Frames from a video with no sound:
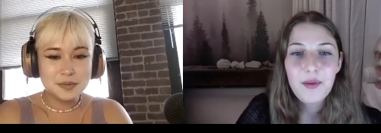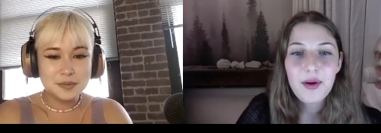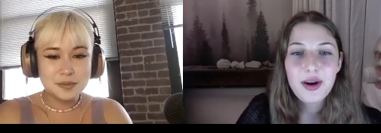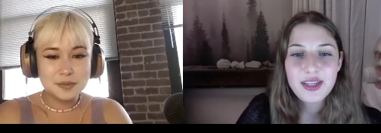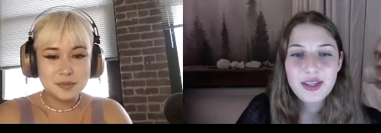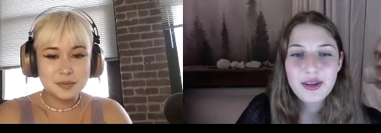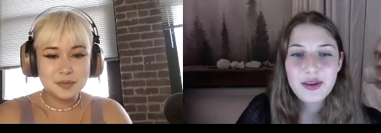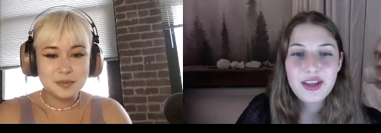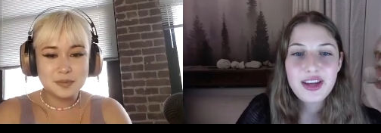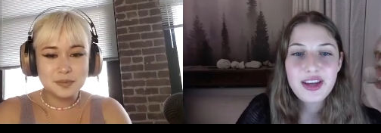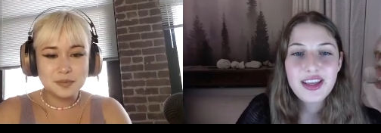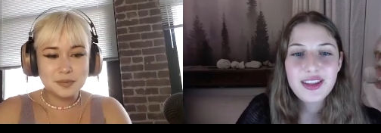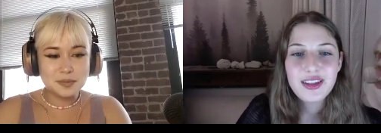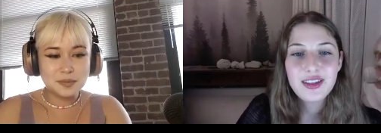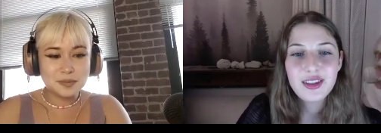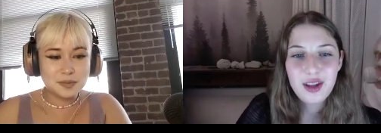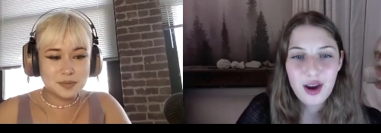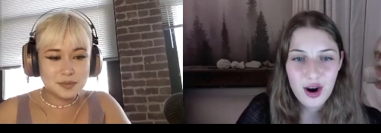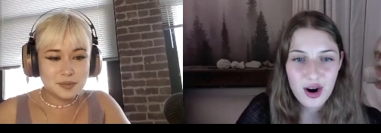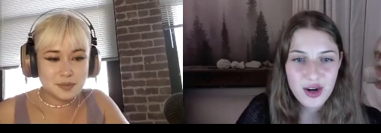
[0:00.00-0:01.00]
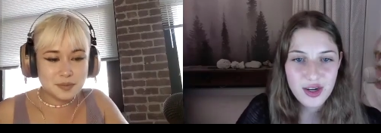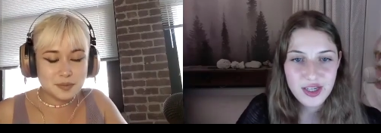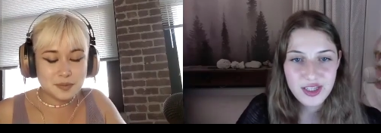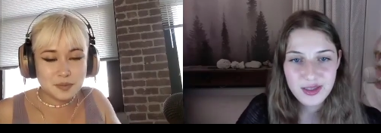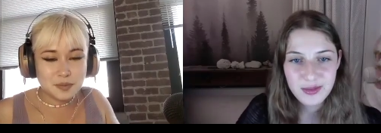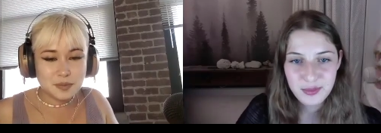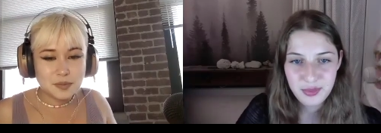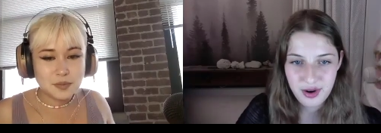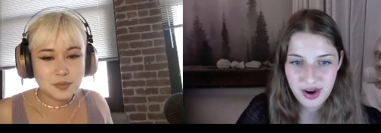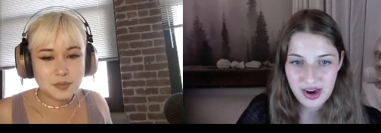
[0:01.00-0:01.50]
Speaker 1: what do you think the
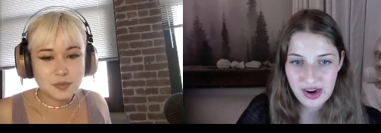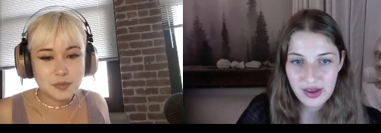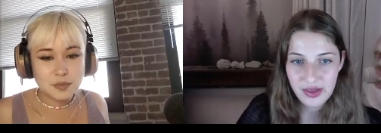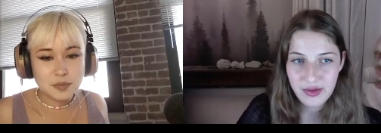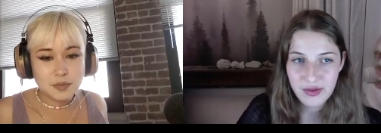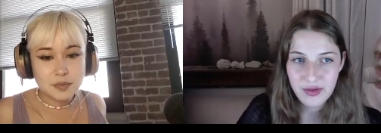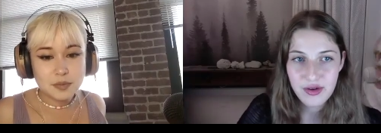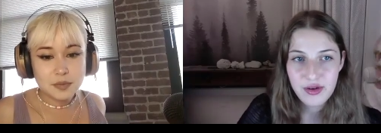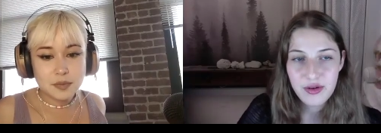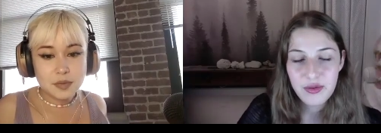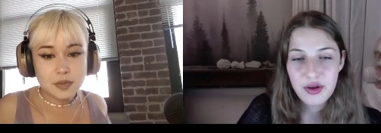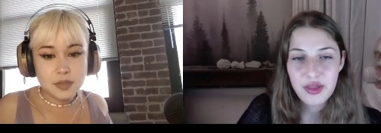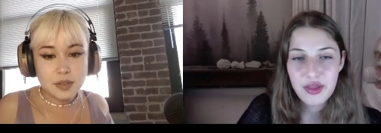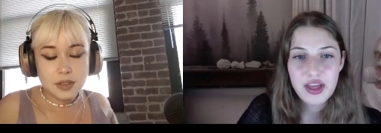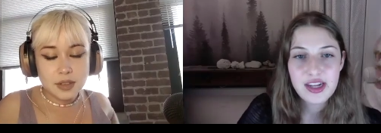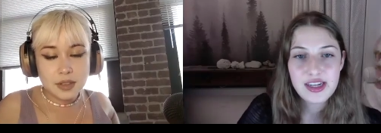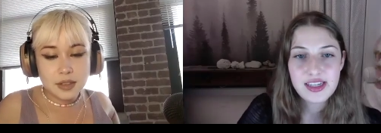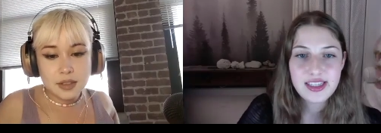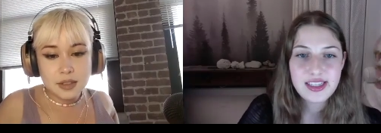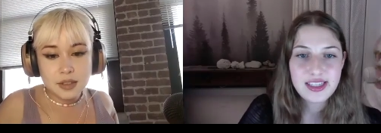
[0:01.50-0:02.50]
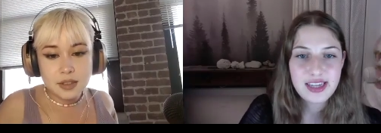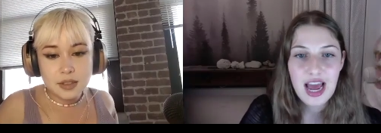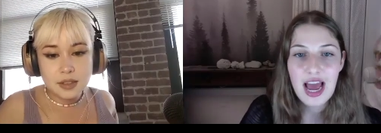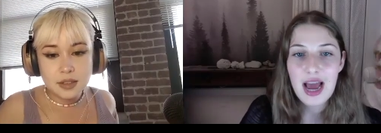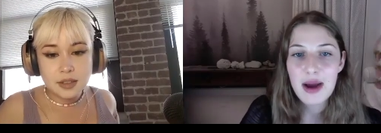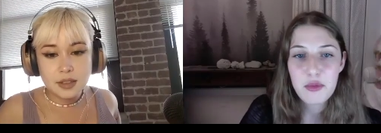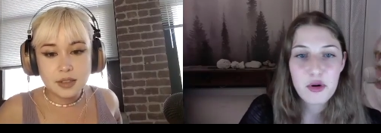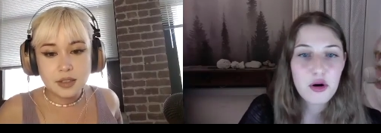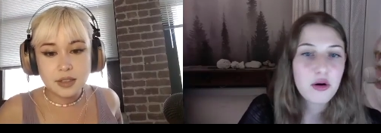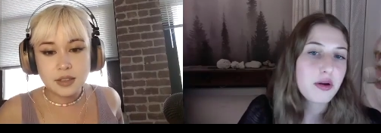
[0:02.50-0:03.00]
largest breakthrough within
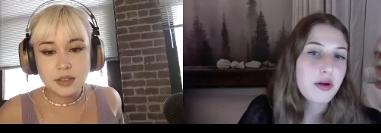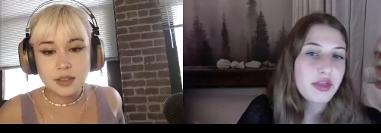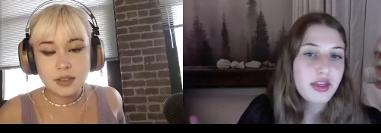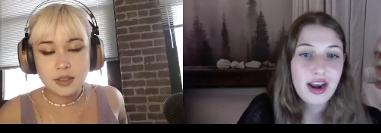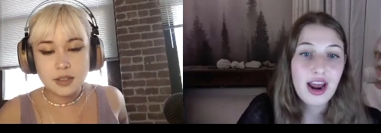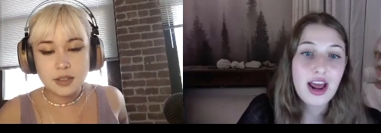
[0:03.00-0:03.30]
STEM or within